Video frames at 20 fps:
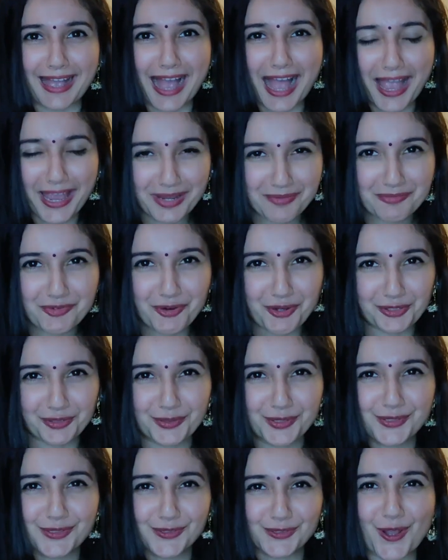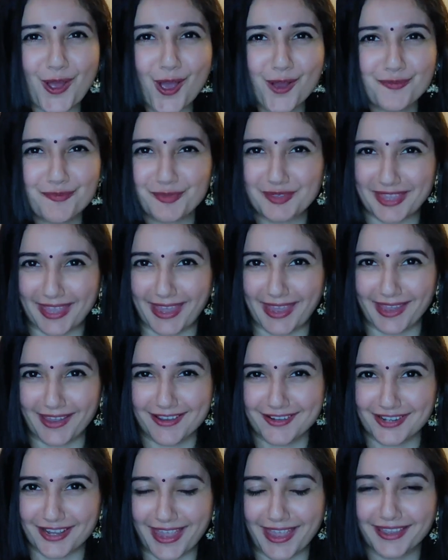I'm going to stop
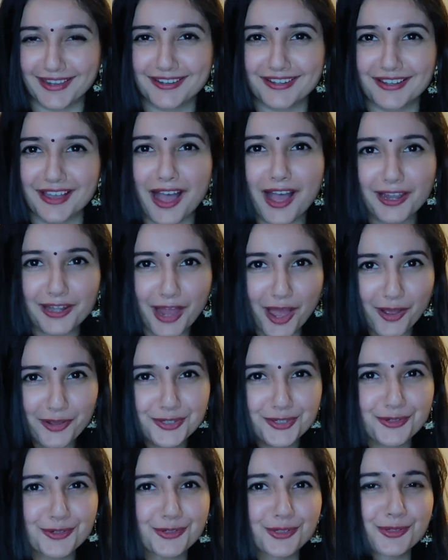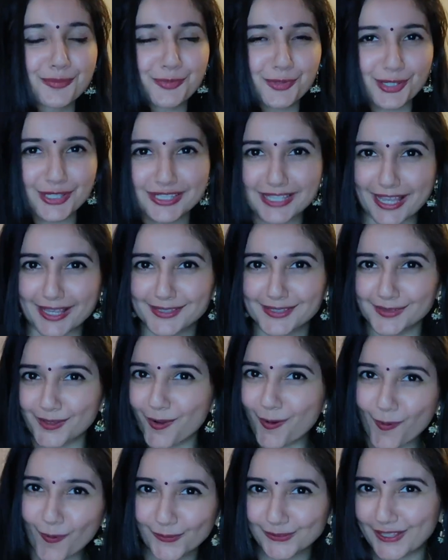there and allow you to process
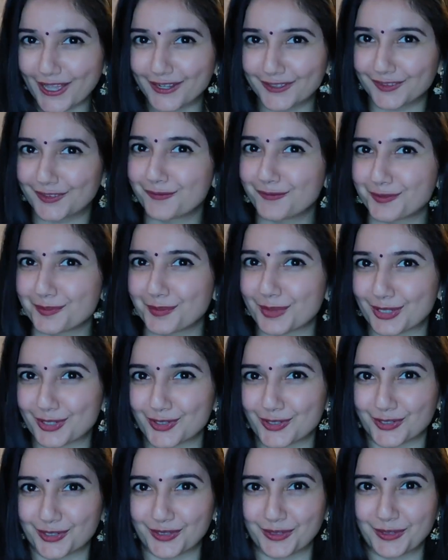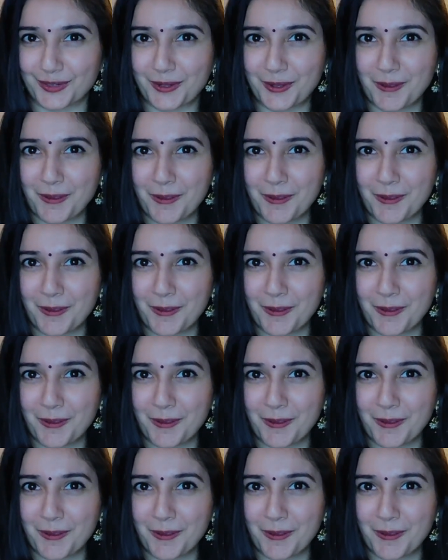all that information.